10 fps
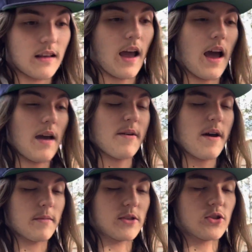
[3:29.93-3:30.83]

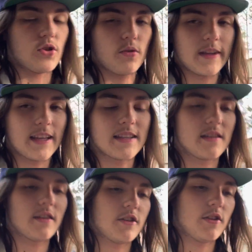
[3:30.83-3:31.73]
I'm assuming that's
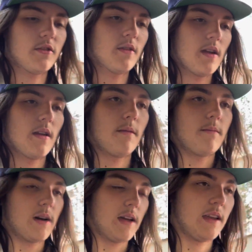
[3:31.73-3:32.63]
the issue,
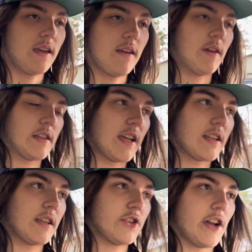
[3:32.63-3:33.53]
but if I take
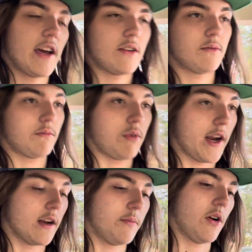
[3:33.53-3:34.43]
the engine out, break
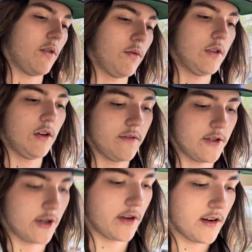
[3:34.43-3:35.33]
it apart, we'll know for
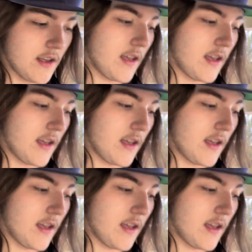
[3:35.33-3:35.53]
sure.